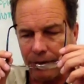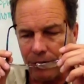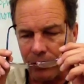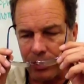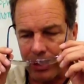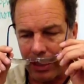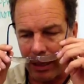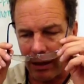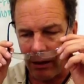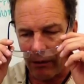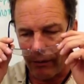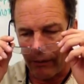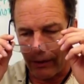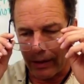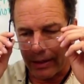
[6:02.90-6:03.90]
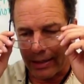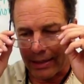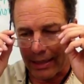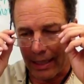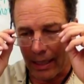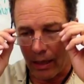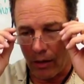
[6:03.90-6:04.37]
yourself a
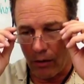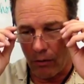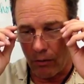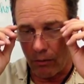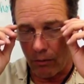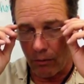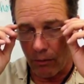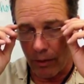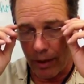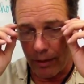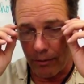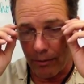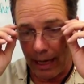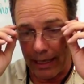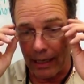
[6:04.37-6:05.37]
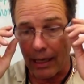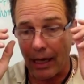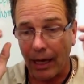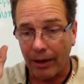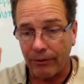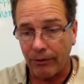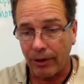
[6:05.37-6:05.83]
cell with
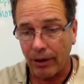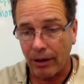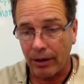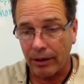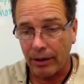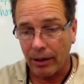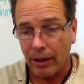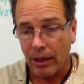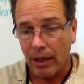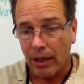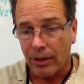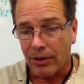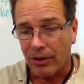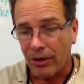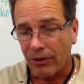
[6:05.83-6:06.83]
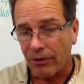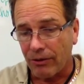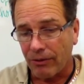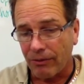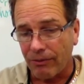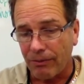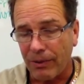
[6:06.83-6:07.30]
mitochondrion,
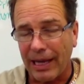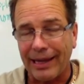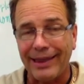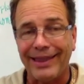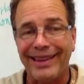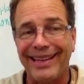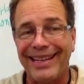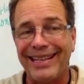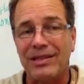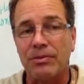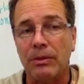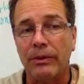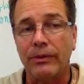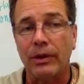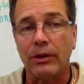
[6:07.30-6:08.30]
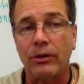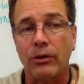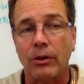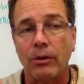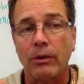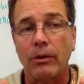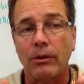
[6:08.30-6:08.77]
you've at least moved into
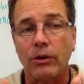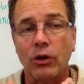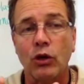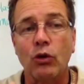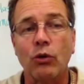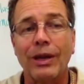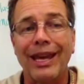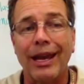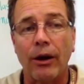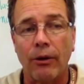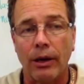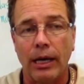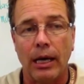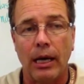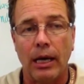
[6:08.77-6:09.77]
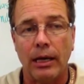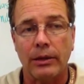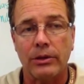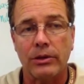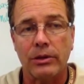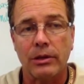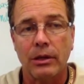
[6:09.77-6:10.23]
the
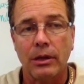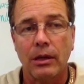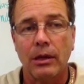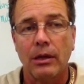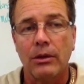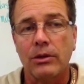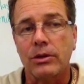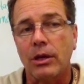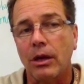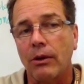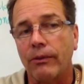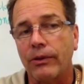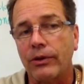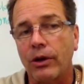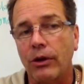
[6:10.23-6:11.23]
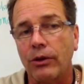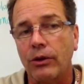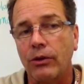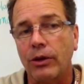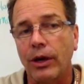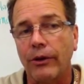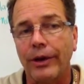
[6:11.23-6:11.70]
eukaryotes. So if we're talking
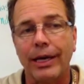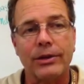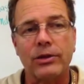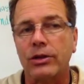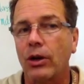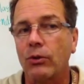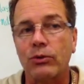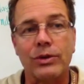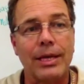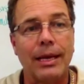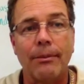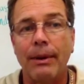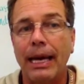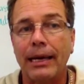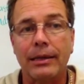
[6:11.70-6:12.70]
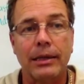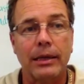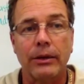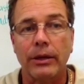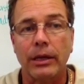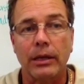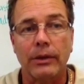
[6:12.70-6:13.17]
eukaryotes, don't say
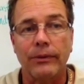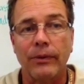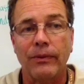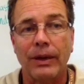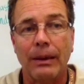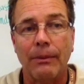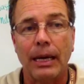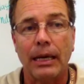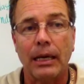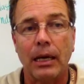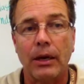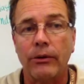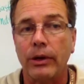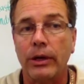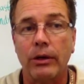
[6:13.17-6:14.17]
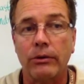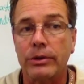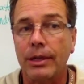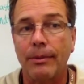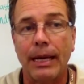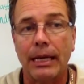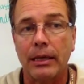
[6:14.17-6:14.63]
bacteria. If you find mitochondria, don't
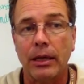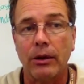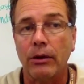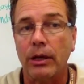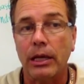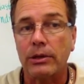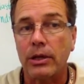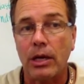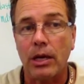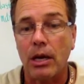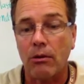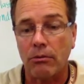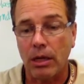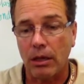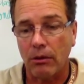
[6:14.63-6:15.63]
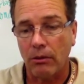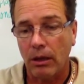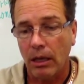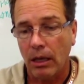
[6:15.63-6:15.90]
say bacteria. That's a no-no.